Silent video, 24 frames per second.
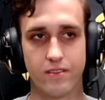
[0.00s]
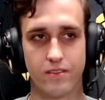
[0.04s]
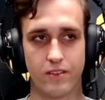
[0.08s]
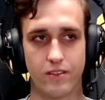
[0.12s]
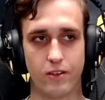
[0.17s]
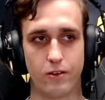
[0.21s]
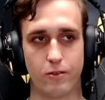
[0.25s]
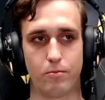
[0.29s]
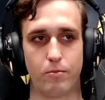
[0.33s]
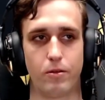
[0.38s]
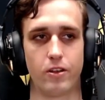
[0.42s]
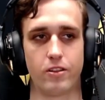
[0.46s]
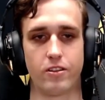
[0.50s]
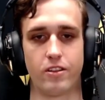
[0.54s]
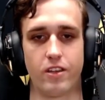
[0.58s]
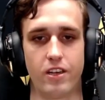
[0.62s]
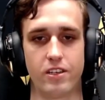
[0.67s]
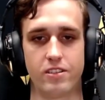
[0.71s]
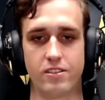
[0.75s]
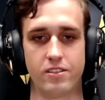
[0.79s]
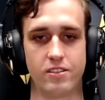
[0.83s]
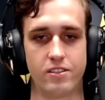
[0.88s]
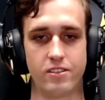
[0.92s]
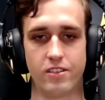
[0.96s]
your
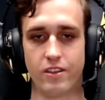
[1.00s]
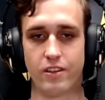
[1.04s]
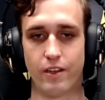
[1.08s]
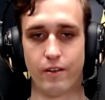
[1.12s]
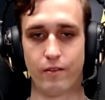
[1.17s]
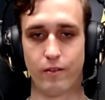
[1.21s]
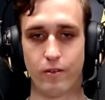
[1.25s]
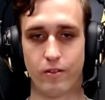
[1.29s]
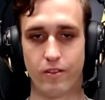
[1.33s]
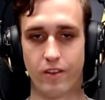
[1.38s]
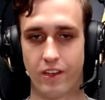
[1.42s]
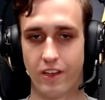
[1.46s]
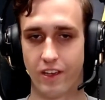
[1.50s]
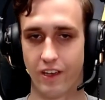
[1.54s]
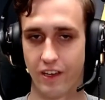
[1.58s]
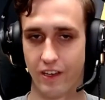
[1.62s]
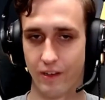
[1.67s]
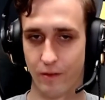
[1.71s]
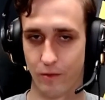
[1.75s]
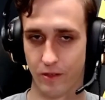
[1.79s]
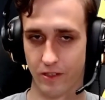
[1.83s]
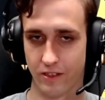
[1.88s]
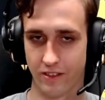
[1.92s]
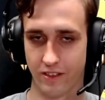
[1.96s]
podcast, this interview thingy
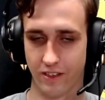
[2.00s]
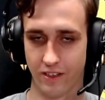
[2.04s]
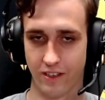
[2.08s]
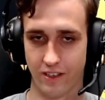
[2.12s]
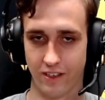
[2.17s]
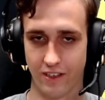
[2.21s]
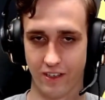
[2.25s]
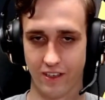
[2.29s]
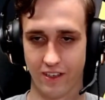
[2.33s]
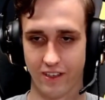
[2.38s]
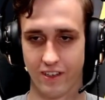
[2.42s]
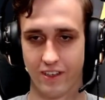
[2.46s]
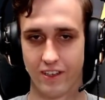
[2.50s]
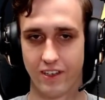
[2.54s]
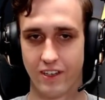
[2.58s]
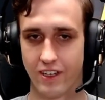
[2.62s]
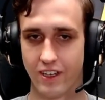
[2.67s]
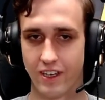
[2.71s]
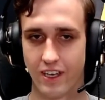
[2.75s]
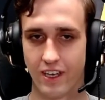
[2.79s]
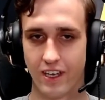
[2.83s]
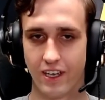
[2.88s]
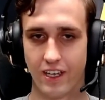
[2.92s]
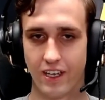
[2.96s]

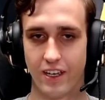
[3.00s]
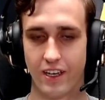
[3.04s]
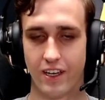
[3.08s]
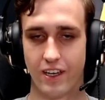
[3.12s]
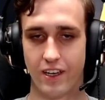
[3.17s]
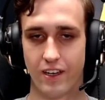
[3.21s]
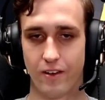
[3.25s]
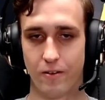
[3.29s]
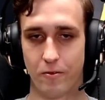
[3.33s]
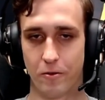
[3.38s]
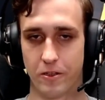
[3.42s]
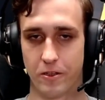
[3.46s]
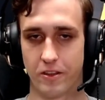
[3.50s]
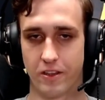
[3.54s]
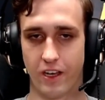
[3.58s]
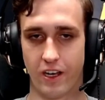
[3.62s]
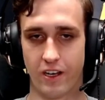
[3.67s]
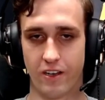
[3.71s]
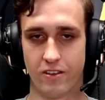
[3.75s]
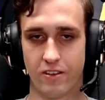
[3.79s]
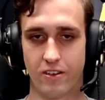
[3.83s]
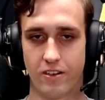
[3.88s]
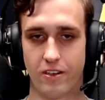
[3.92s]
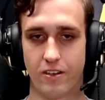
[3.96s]
with
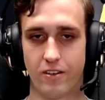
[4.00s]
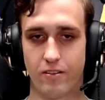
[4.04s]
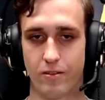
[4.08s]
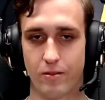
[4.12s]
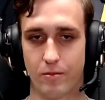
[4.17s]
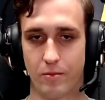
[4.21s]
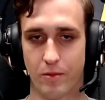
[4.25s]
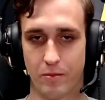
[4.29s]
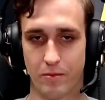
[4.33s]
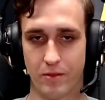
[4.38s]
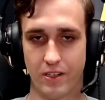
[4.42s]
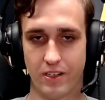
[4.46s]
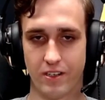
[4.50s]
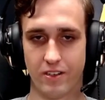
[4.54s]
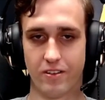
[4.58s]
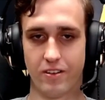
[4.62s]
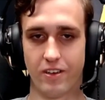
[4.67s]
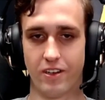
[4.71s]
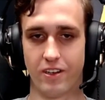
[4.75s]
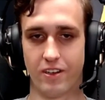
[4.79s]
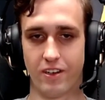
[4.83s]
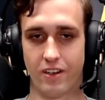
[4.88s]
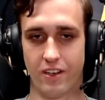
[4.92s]
Tyler, with Bambino, and